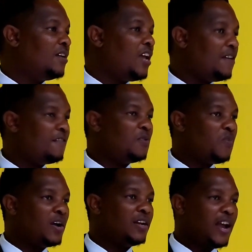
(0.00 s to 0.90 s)
even
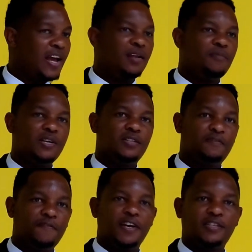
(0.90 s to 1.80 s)
when enemies
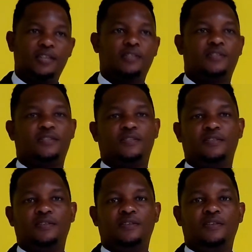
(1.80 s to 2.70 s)
face us.
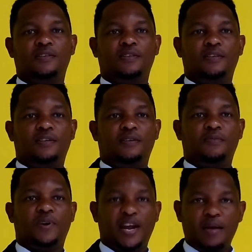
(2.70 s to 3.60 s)

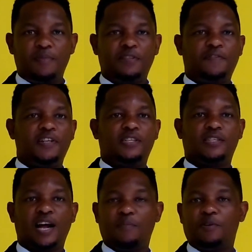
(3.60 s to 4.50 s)
When enemies face us,
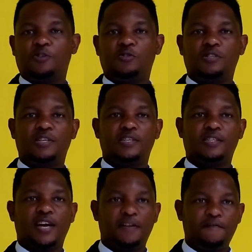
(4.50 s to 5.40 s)
help us to still
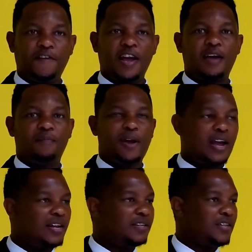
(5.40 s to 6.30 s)
stand firm and